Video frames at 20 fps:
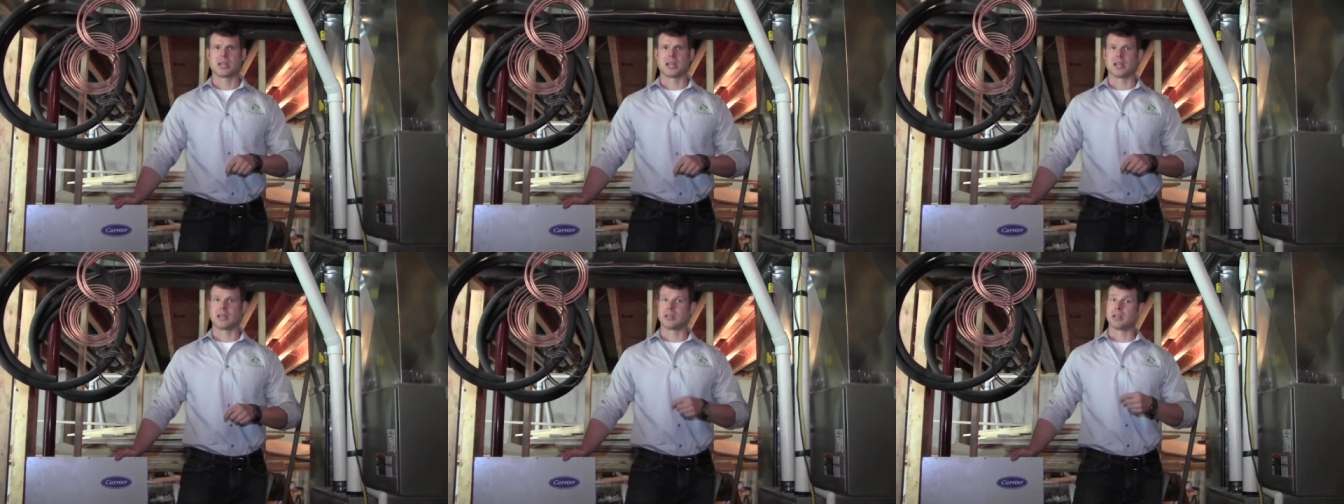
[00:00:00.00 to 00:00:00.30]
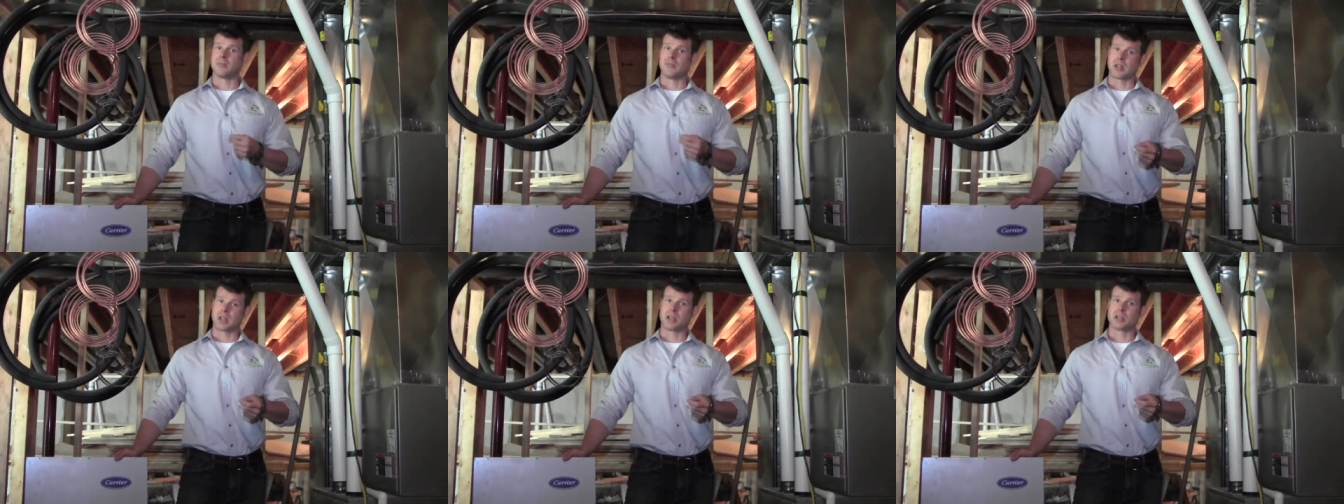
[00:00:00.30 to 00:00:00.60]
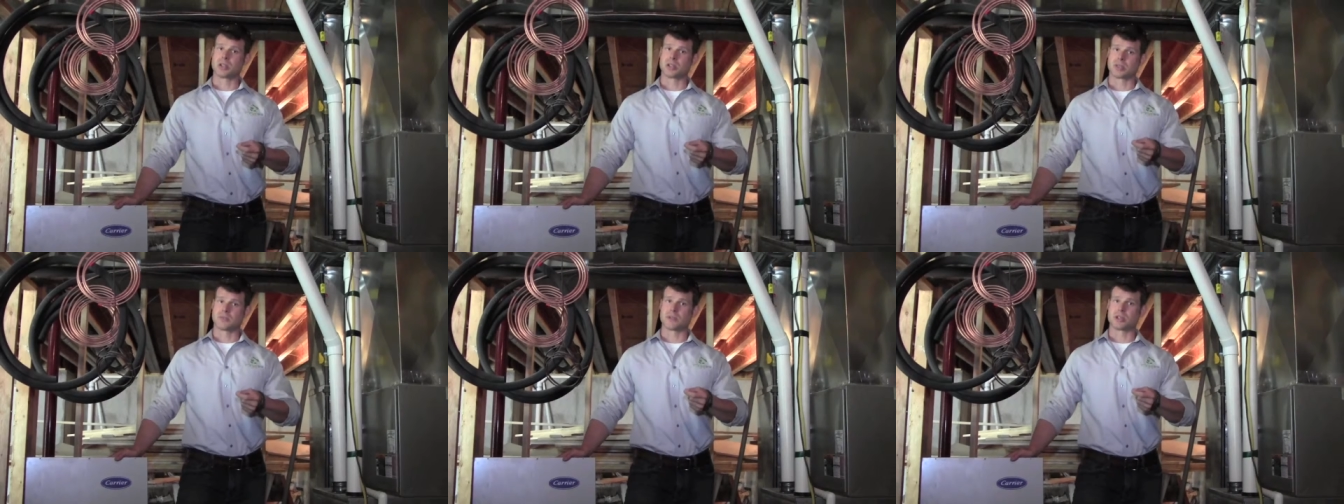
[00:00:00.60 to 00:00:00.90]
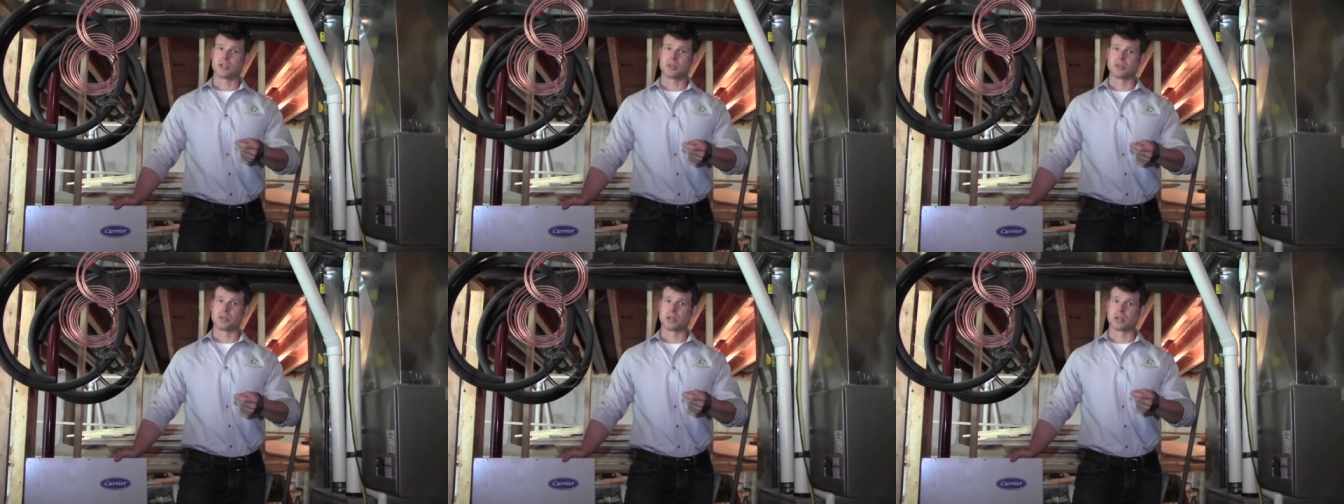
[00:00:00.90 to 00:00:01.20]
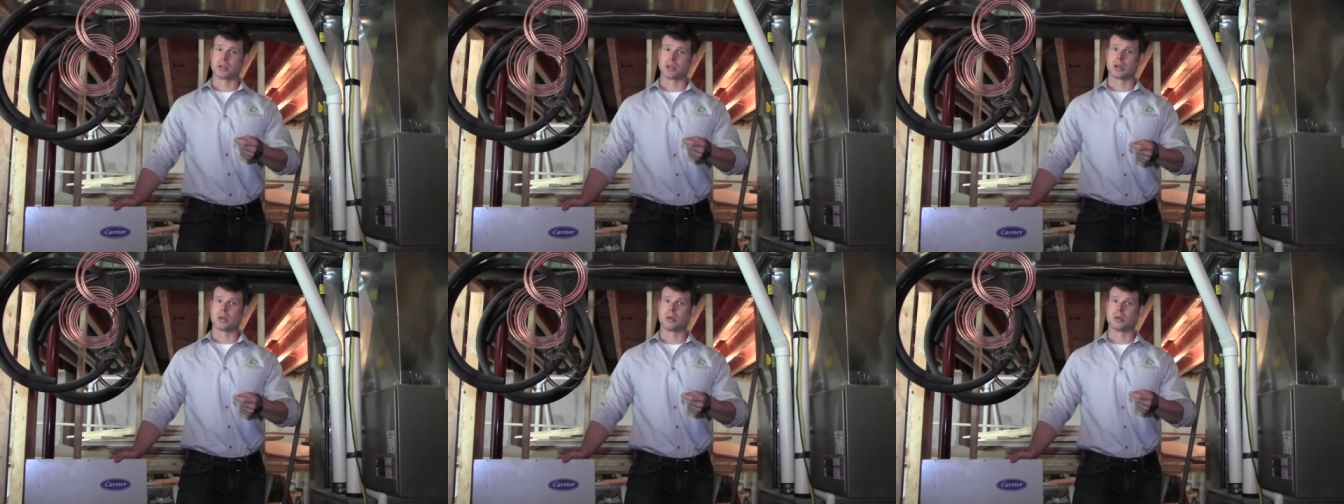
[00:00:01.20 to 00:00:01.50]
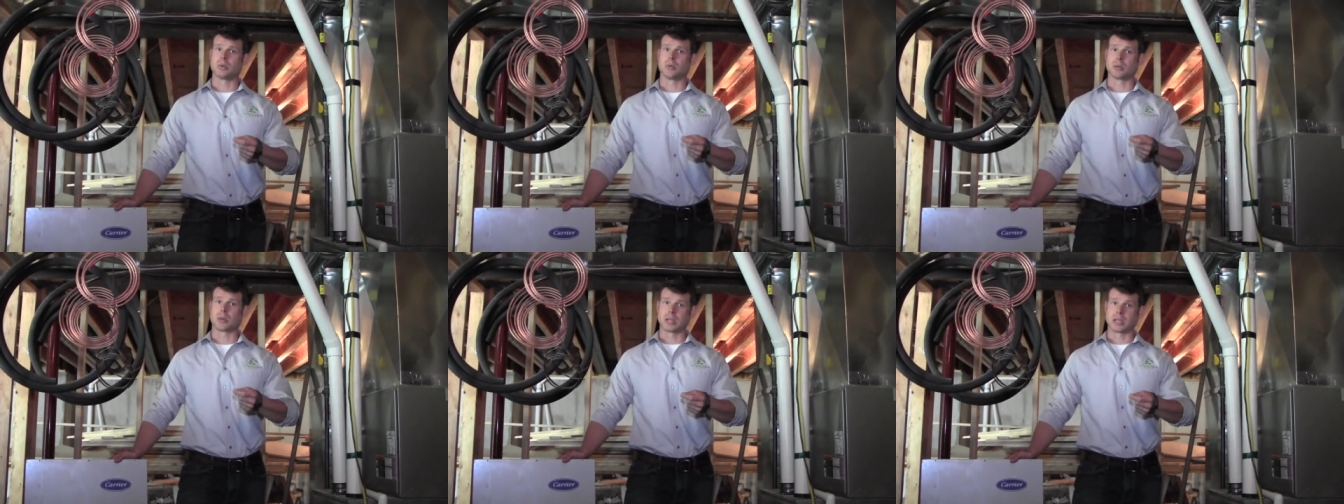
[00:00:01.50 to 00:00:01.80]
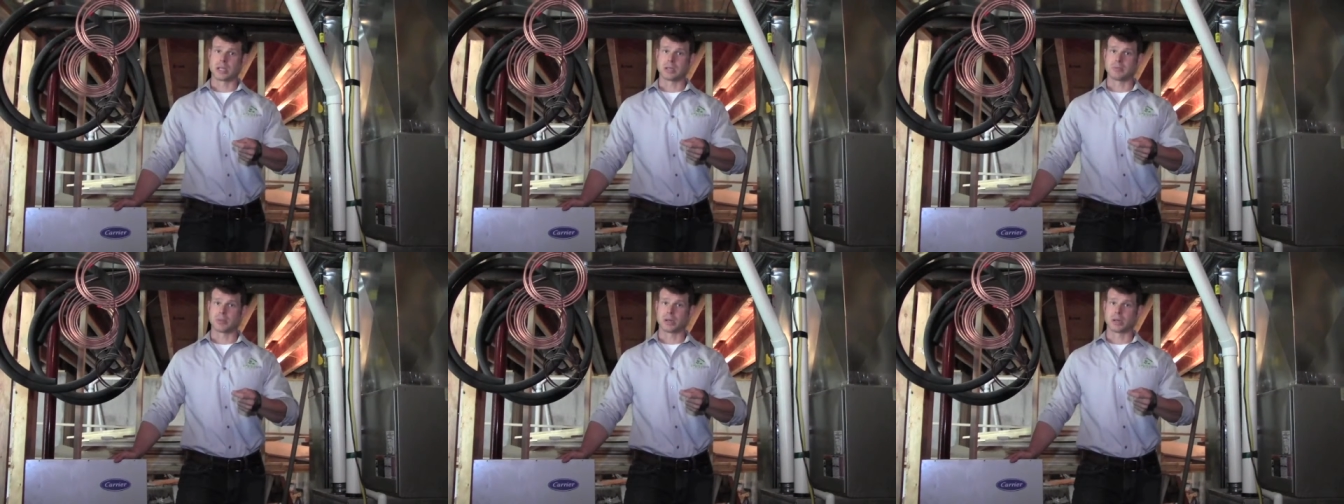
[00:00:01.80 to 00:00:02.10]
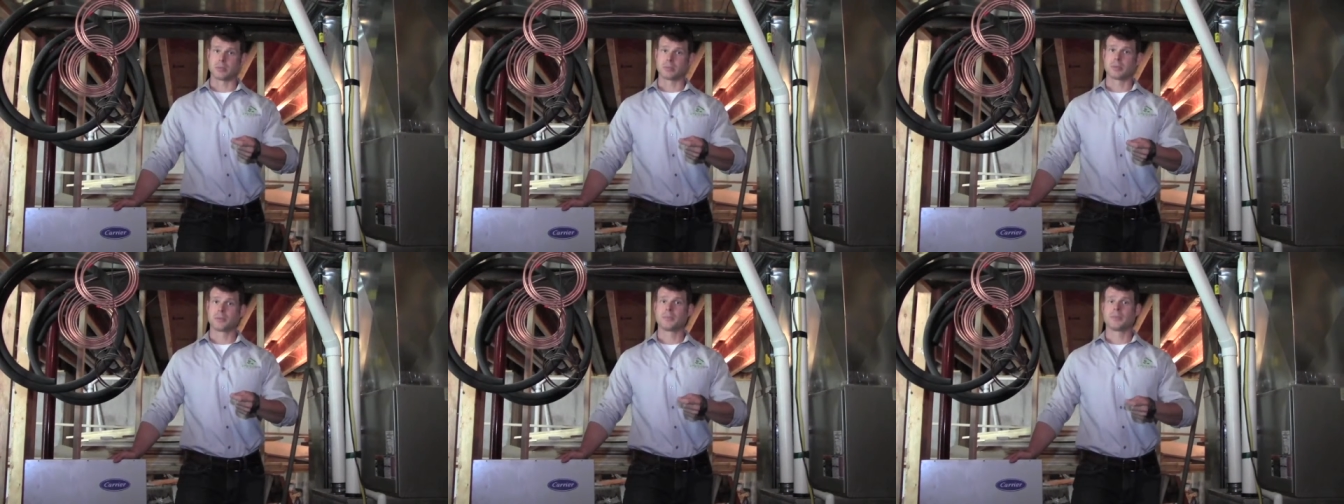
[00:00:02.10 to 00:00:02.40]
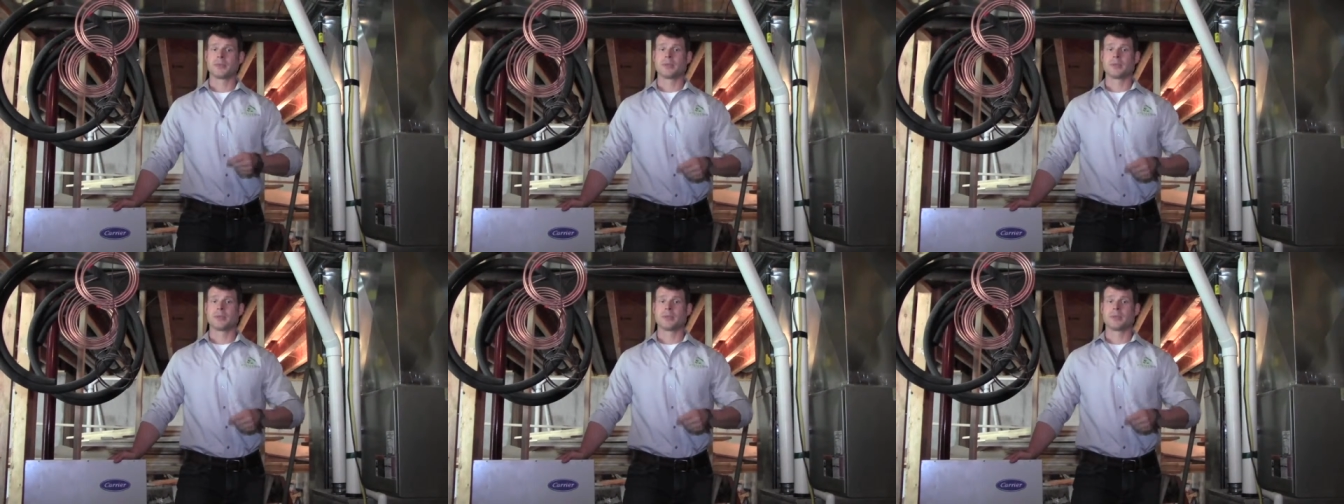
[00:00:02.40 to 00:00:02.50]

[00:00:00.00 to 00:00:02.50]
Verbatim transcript: and the advantages of choosing to go with a heat pump.